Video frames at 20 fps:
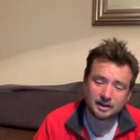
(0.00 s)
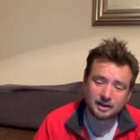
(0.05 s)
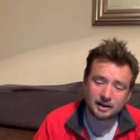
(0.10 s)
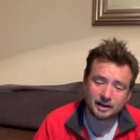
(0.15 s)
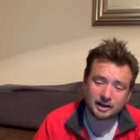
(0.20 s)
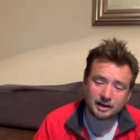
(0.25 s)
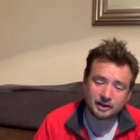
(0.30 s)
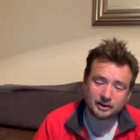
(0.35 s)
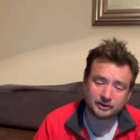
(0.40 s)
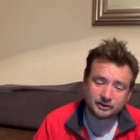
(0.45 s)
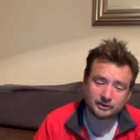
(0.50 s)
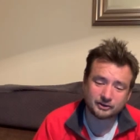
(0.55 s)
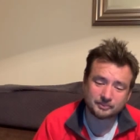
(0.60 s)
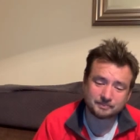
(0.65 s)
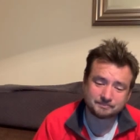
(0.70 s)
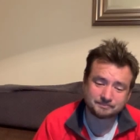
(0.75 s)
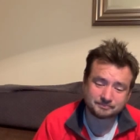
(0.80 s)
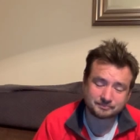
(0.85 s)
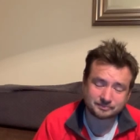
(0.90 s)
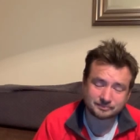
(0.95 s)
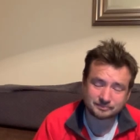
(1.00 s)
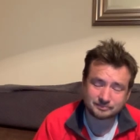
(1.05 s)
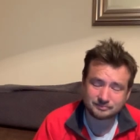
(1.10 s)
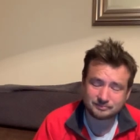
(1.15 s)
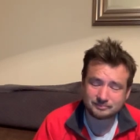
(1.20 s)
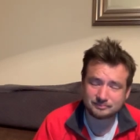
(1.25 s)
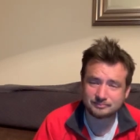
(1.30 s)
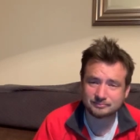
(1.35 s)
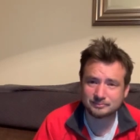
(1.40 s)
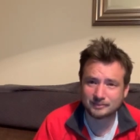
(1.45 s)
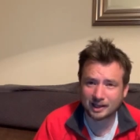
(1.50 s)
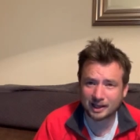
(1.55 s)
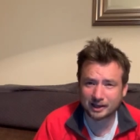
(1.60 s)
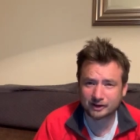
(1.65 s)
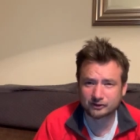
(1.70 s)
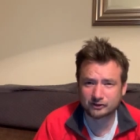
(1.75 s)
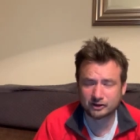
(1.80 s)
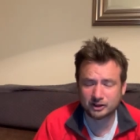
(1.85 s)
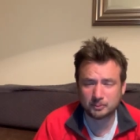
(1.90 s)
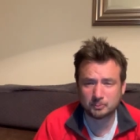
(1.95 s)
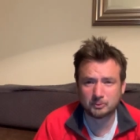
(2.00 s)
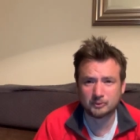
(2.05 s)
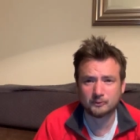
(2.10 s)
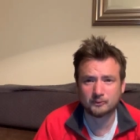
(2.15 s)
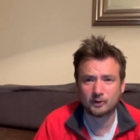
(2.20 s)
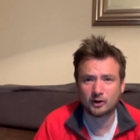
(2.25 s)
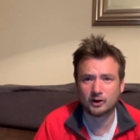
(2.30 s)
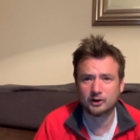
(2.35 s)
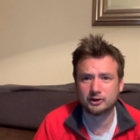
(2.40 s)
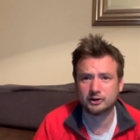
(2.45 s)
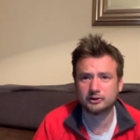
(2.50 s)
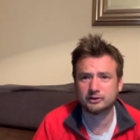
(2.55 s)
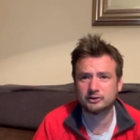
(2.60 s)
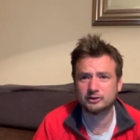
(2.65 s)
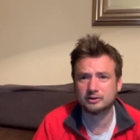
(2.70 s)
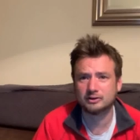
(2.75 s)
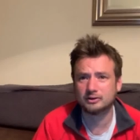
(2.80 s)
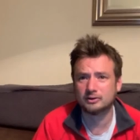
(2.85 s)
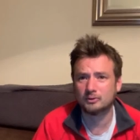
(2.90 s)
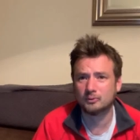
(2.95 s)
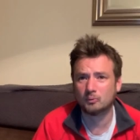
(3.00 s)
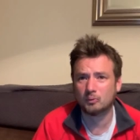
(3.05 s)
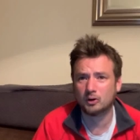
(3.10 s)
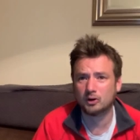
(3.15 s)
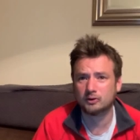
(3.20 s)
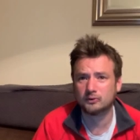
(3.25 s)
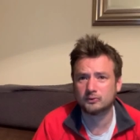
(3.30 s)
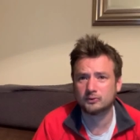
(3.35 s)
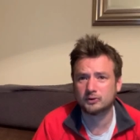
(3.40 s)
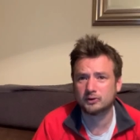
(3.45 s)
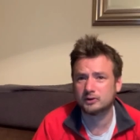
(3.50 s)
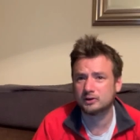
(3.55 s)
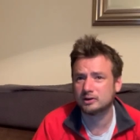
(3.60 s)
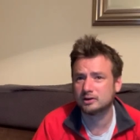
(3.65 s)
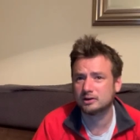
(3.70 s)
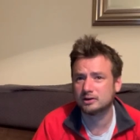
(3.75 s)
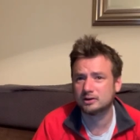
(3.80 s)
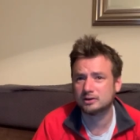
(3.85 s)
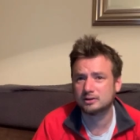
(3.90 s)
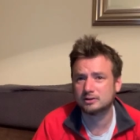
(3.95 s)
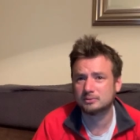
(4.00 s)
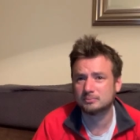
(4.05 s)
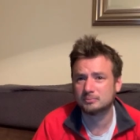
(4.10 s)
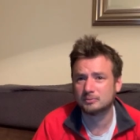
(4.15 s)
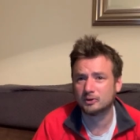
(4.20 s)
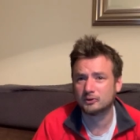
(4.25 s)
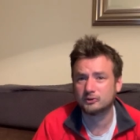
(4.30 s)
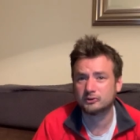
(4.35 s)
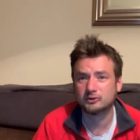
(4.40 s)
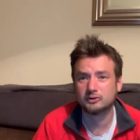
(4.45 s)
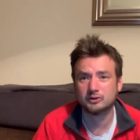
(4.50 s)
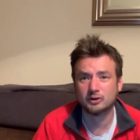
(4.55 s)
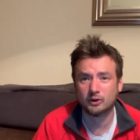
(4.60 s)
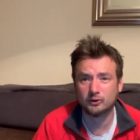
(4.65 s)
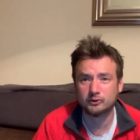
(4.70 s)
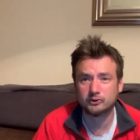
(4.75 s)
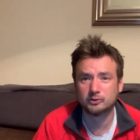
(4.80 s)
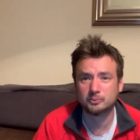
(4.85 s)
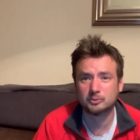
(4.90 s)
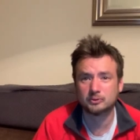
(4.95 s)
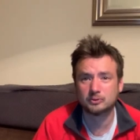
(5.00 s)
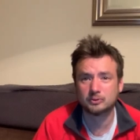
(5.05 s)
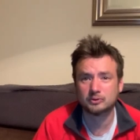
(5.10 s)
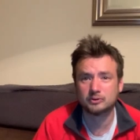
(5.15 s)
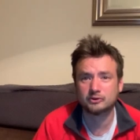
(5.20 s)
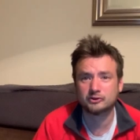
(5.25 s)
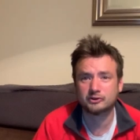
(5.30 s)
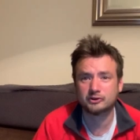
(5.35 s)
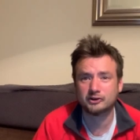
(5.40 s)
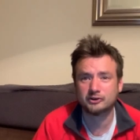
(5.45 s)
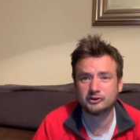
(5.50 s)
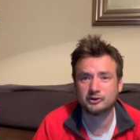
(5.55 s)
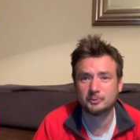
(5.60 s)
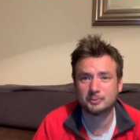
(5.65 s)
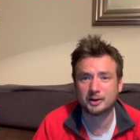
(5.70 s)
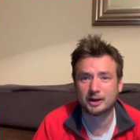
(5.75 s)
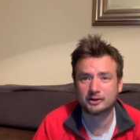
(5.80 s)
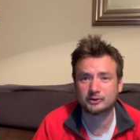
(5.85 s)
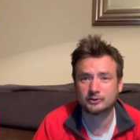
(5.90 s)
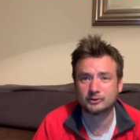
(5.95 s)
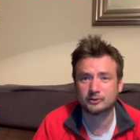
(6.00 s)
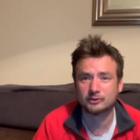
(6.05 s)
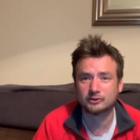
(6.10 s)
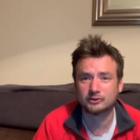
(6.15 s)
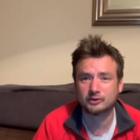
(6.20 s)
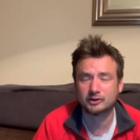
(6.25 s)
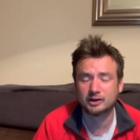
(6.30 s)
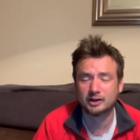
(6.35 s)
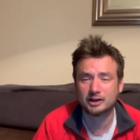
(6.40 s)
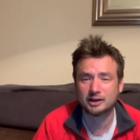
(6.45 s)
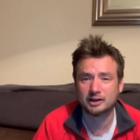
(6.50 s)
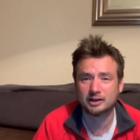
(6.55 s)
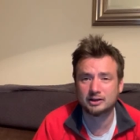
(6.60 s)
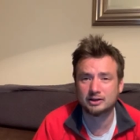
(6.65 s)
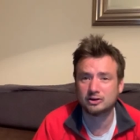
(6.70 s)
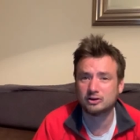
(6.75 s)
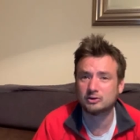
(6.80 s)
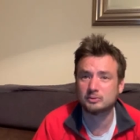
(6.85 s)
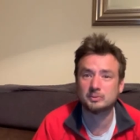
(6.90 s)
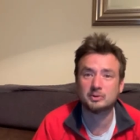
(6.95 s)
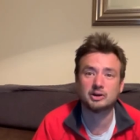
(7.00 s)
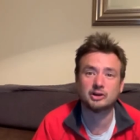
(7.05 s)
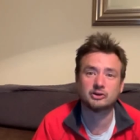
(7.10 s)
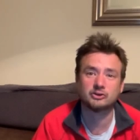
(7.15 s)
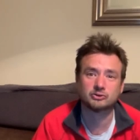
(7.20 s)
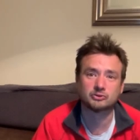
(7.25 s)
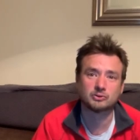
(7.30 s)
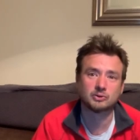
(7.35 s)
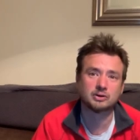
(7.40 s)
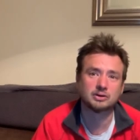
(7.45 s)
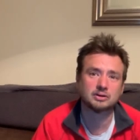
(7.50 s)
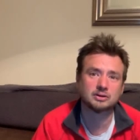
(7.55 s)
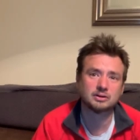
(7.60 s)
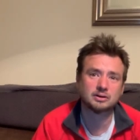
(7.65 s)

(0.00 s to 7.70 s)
and actually provided one of the most notable city battles in human history.